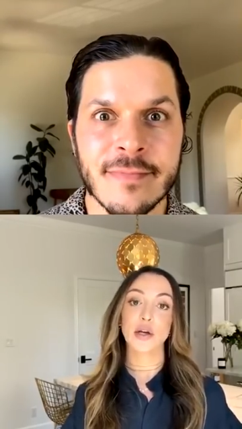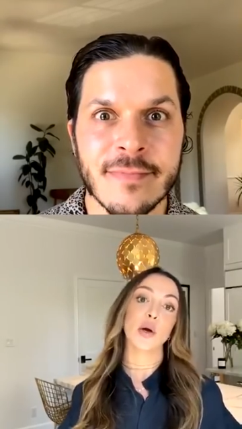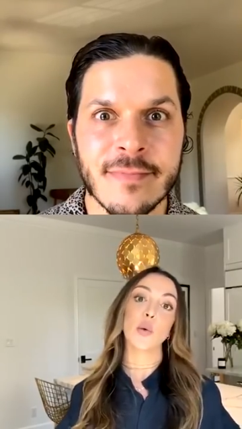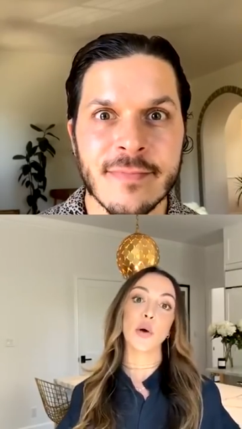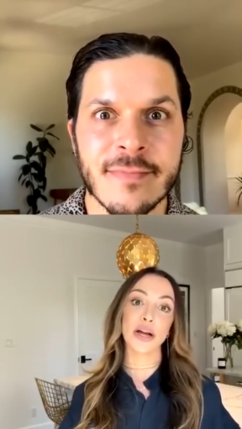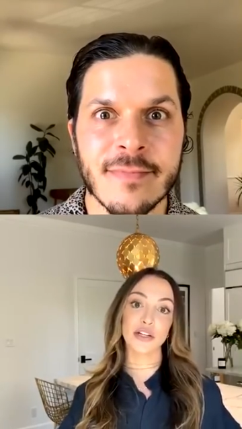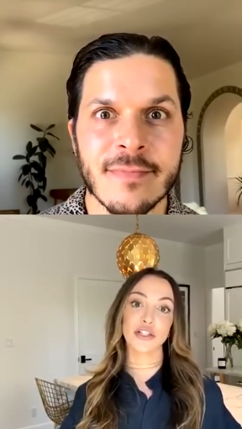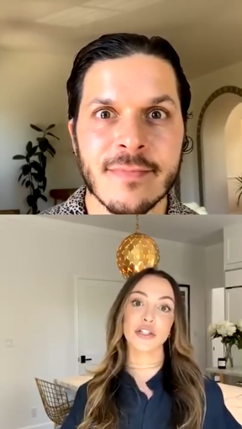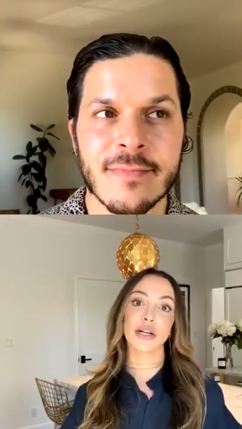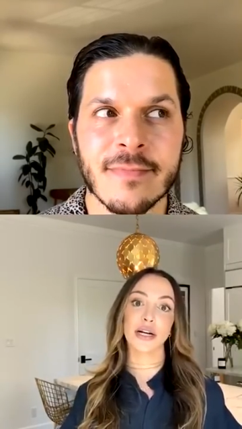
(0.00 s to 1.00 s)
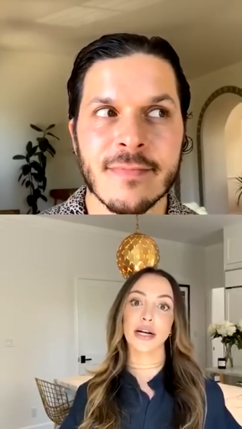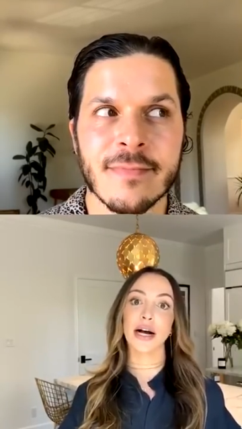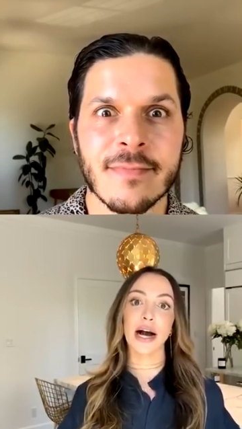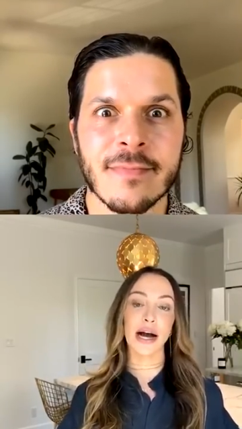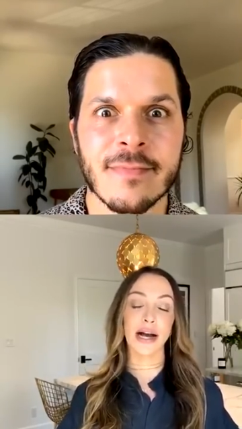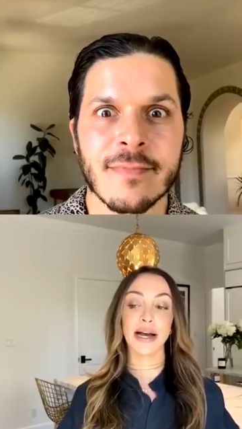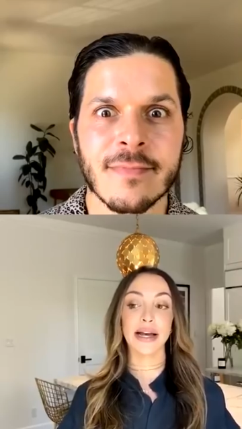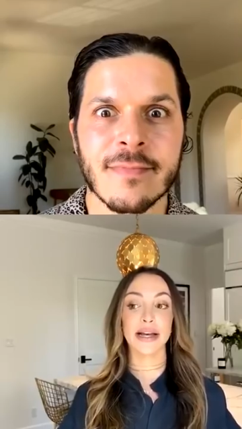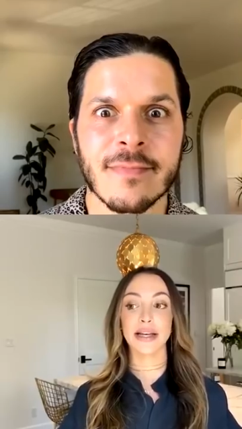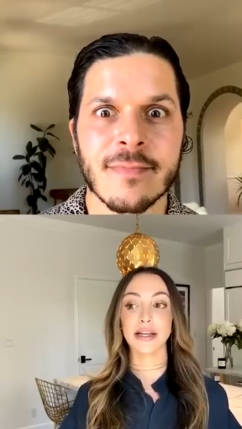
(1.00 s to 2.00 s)
Speaker 1: which
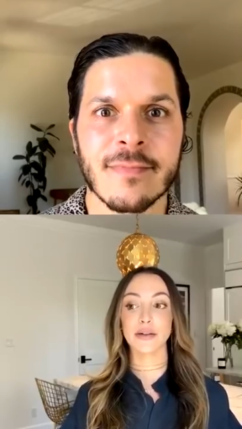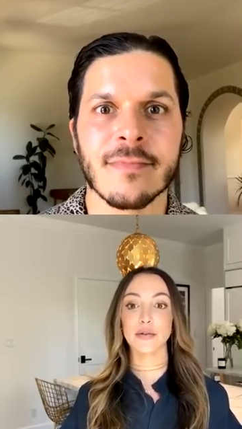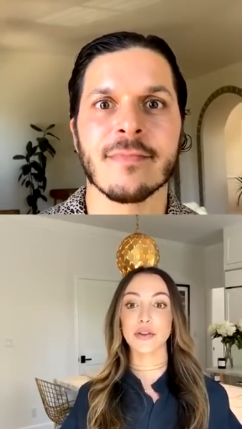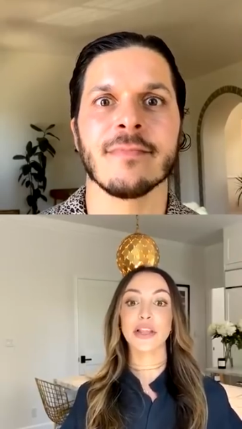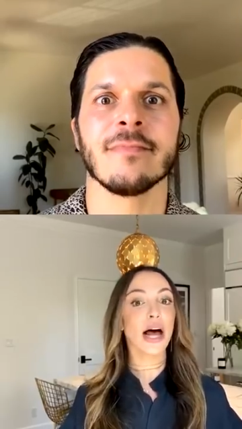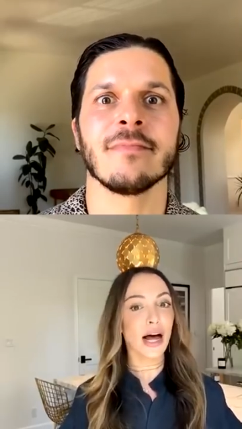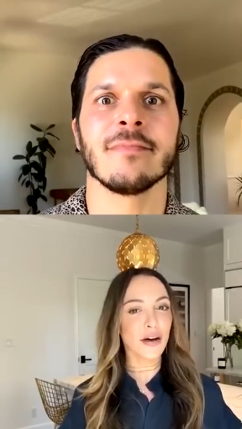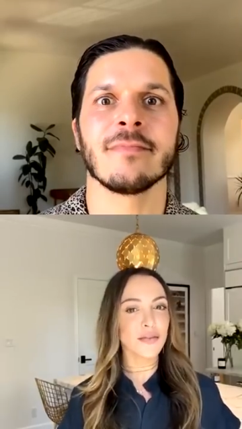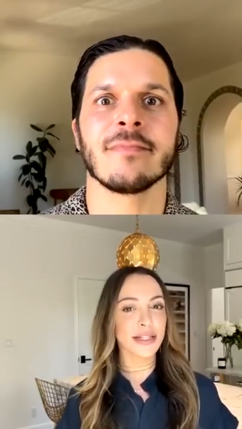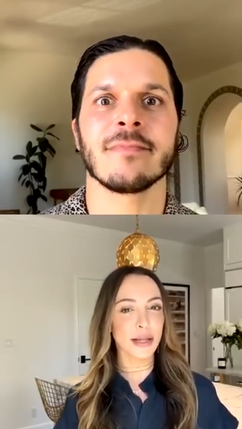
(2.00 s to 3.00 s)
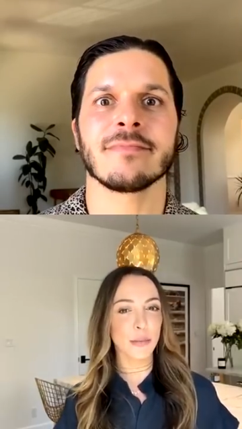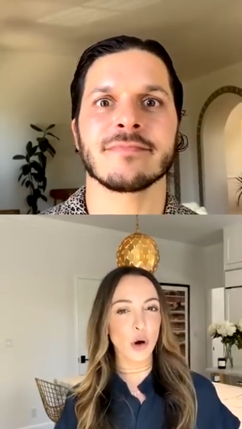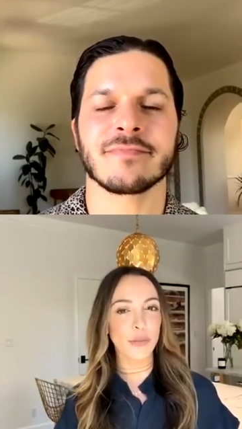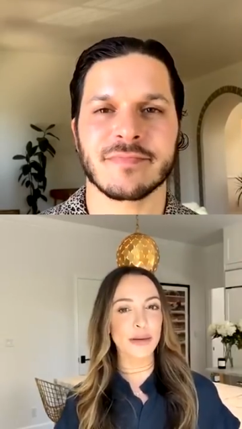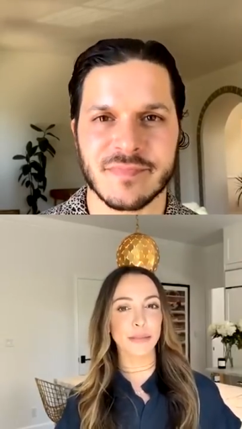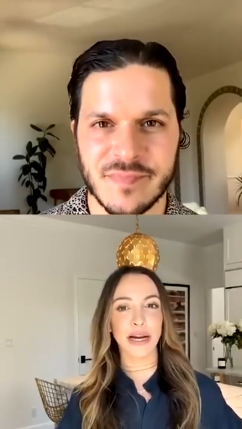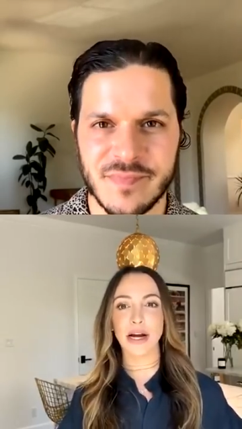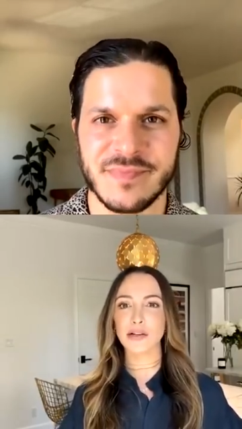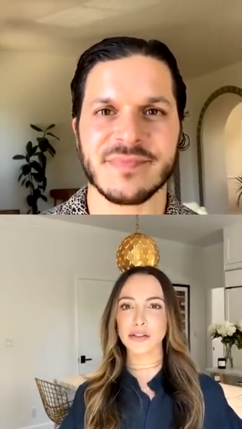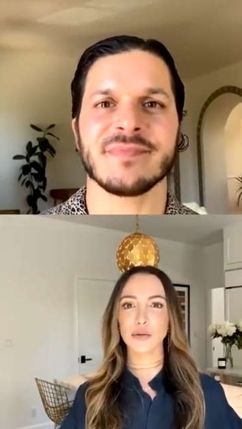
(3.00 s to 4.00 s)
I loved in the moment, but I
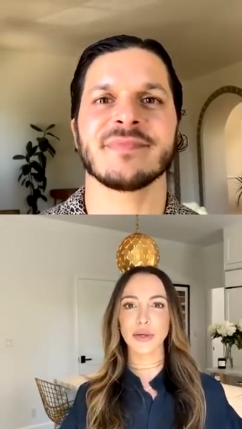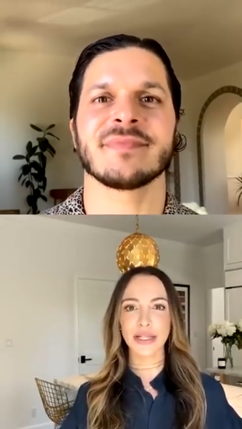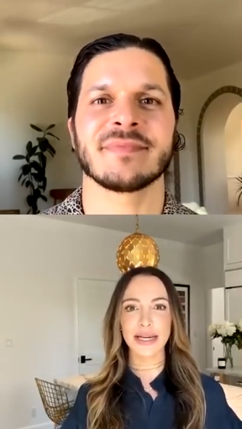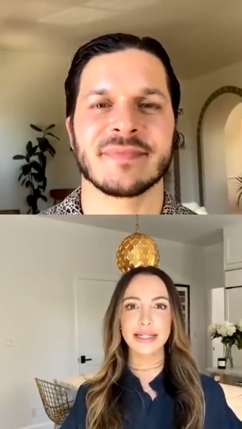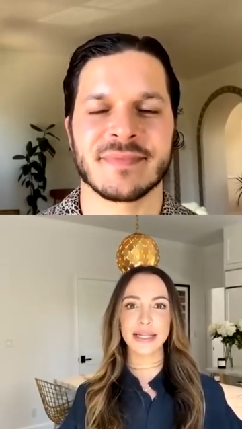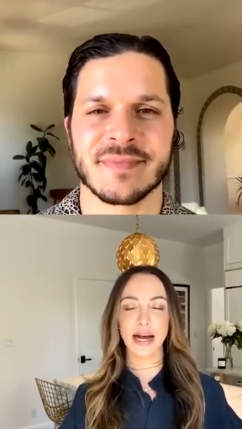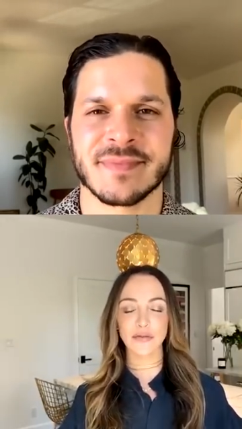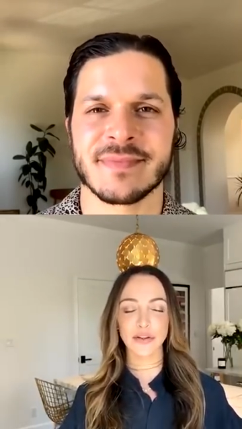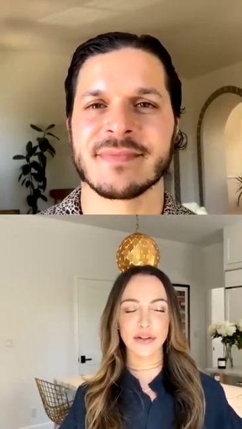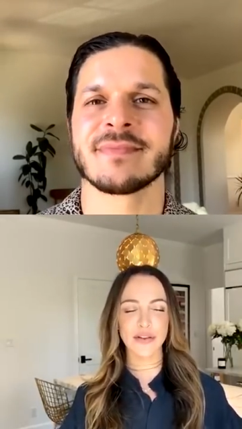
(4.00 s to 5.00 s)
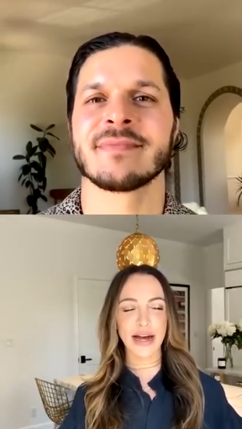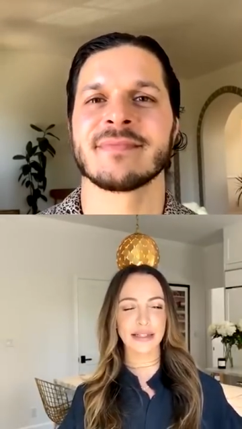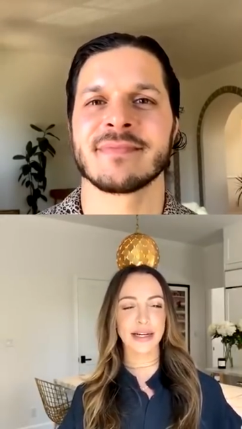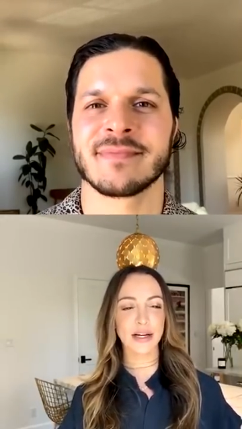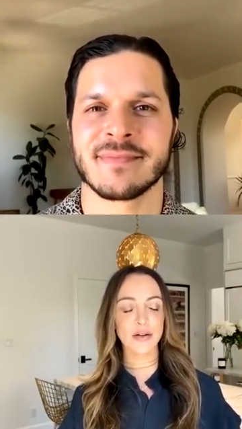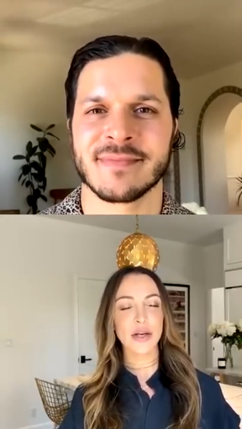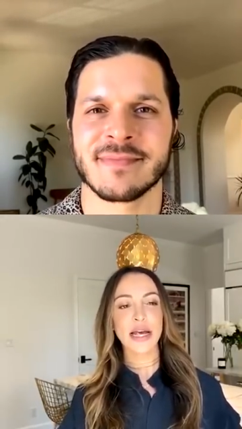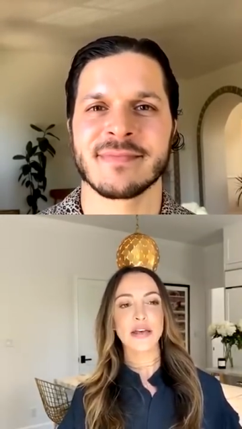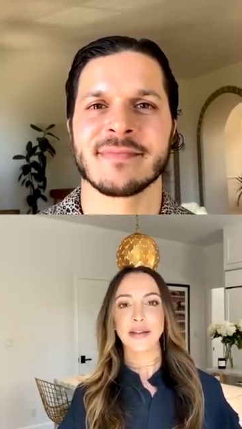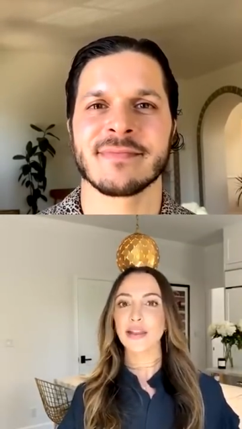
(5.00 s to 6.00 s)
also realized after the fact now
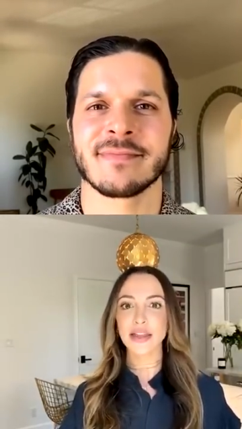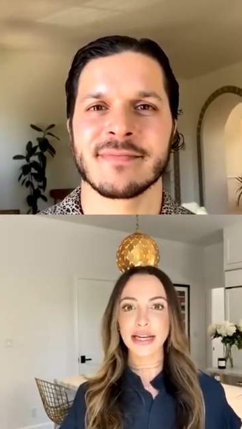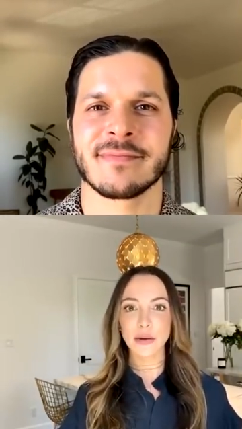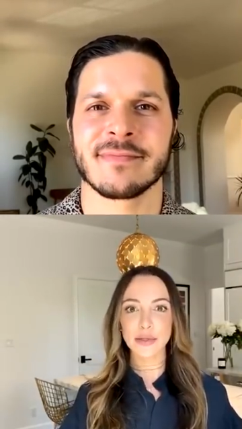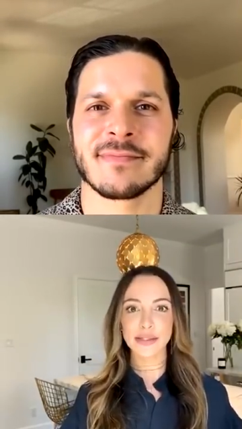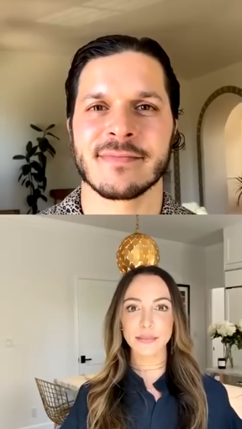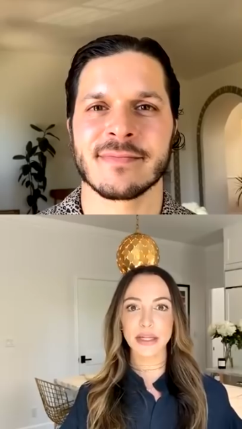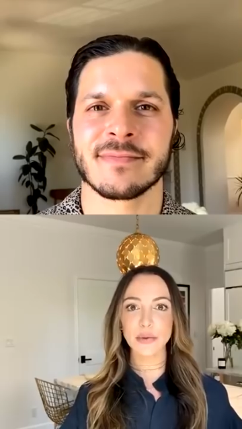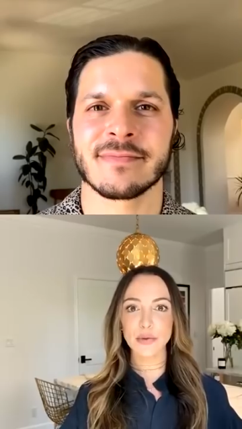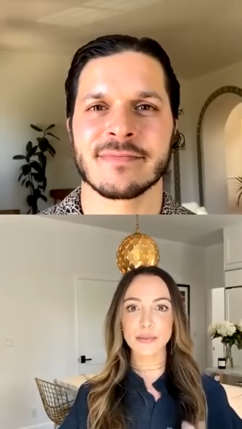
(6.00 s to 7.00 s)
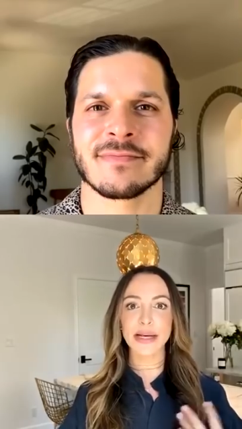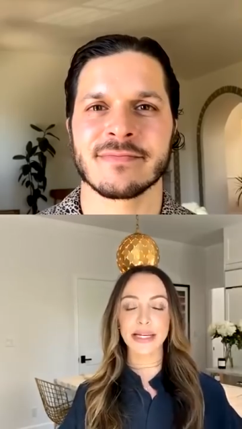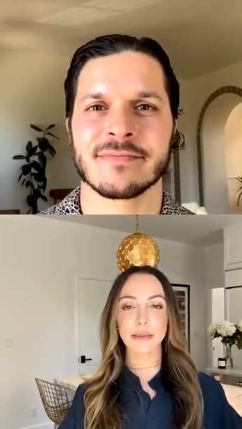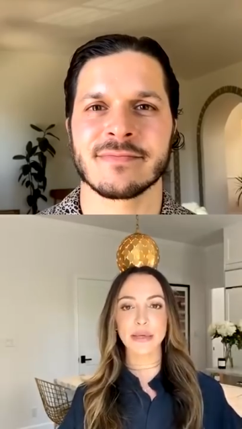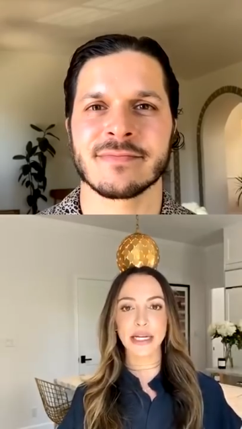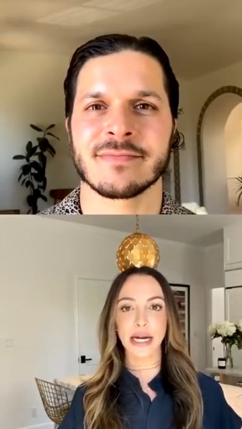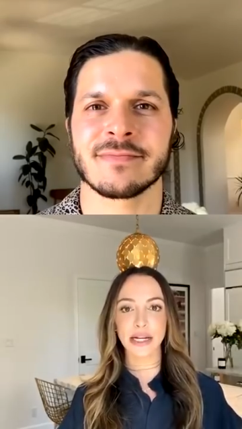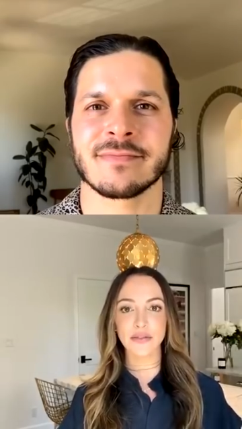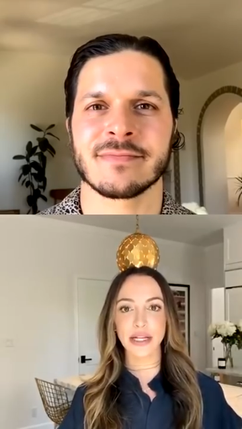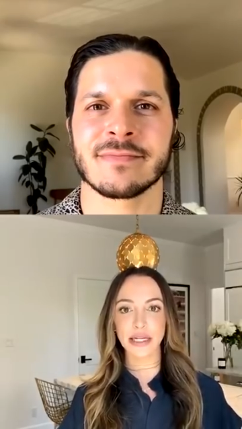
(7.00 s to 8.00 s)
that I think I was it was making me kind of like